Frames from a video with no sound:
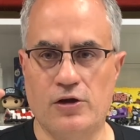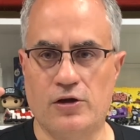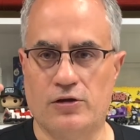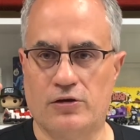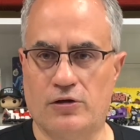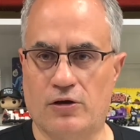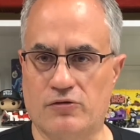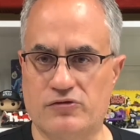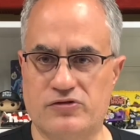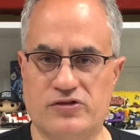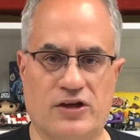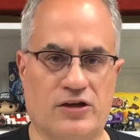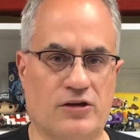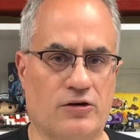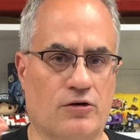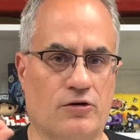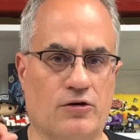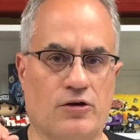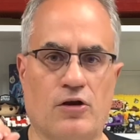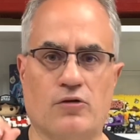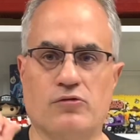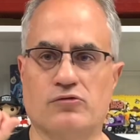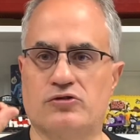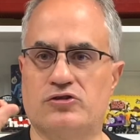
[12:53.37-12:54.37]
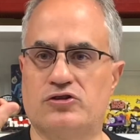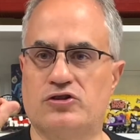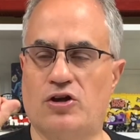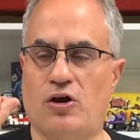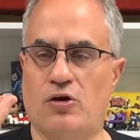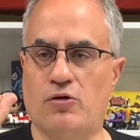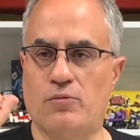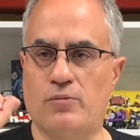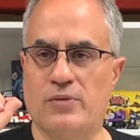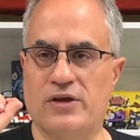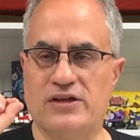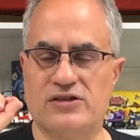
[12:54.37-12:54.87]
don't see it or don't
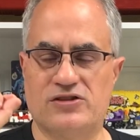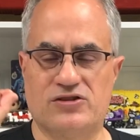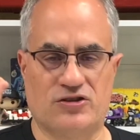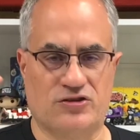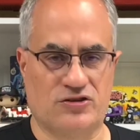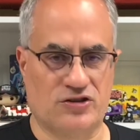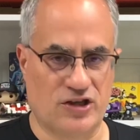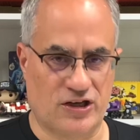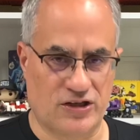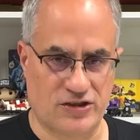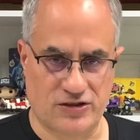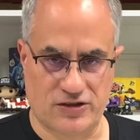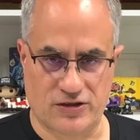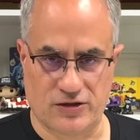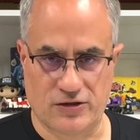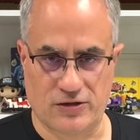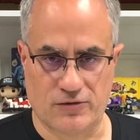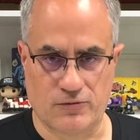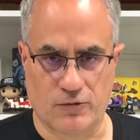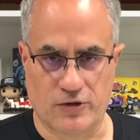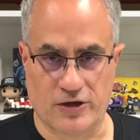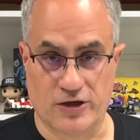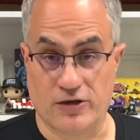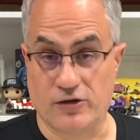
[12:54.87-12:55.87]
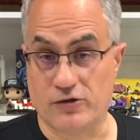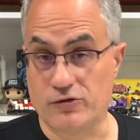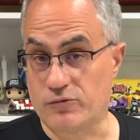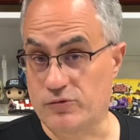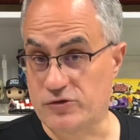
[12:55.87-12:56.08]
show me suggested reels,